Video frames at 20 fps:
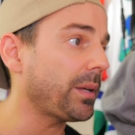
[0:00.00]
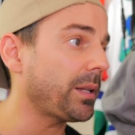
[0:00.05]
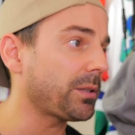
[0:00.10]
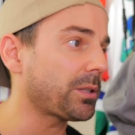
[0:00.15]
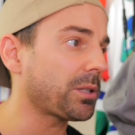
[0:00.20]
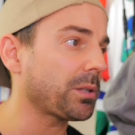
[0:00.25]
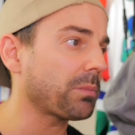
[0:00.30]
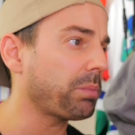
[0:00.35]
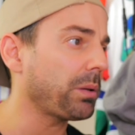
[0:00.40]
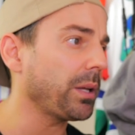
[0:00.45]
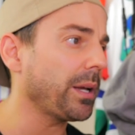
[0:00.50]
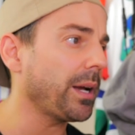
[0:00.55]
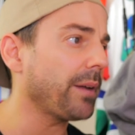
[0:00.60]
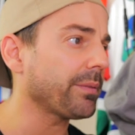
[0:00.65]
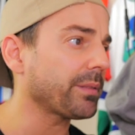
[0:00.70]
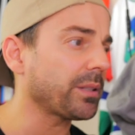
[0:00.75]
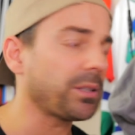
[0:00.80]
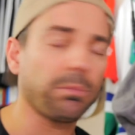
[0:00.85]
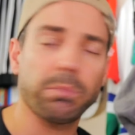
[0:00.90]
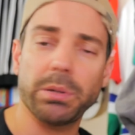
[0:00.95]
and
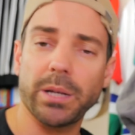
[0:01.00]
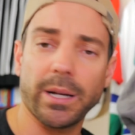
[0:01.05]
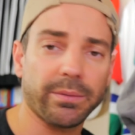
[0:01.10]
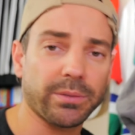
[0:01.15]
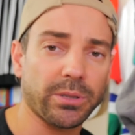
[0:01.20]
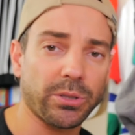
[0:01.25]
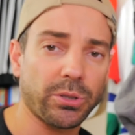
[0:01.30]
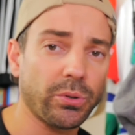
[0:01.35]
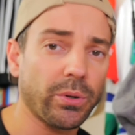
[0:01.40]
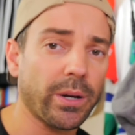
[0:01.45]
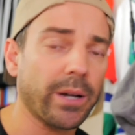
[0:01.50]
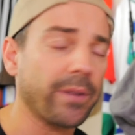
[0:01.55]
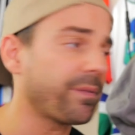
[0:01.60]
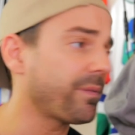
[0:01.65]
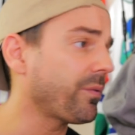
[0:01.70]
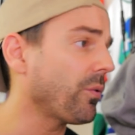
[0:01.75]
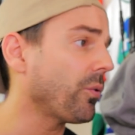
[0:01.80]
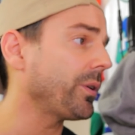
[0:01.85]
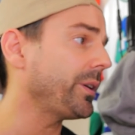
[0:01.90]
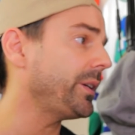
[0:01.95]
playoffs and playoffs in two out of
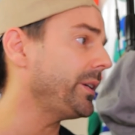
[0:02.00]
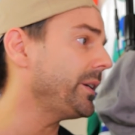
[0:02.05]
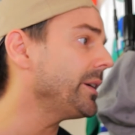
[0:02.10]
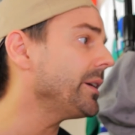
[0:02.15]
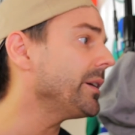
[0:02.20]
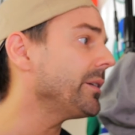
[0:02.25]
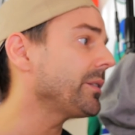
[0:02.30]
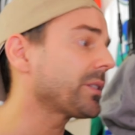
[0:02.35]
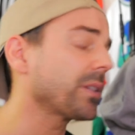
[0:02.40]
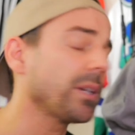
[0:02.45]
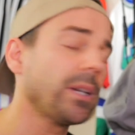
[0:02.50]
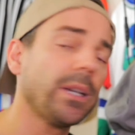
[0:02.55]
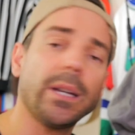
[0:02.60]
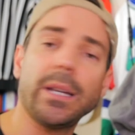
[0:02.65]
four years.